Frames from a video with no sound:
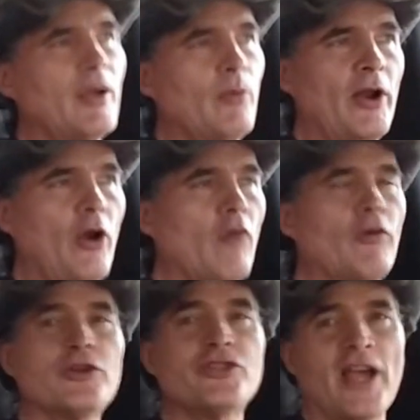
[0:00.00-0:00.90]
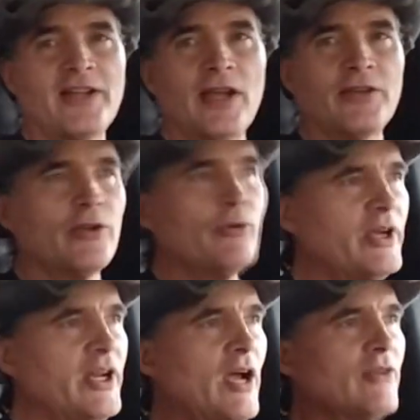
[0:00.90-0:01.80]
I went over, checked out the
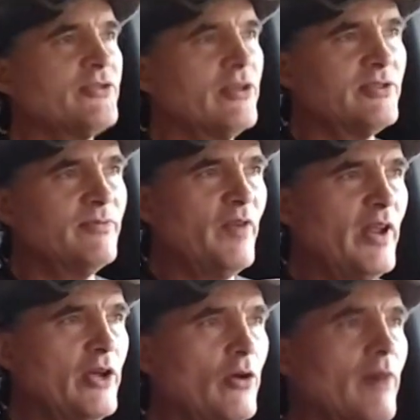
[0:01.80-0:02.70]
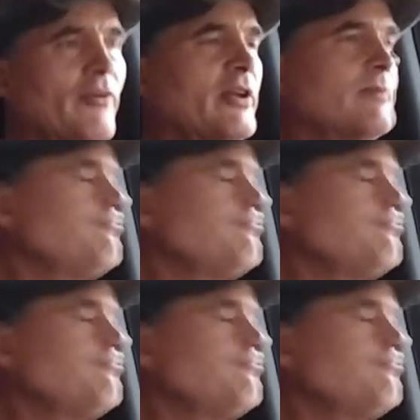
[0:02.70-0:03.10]
greenhouse, took some video of it.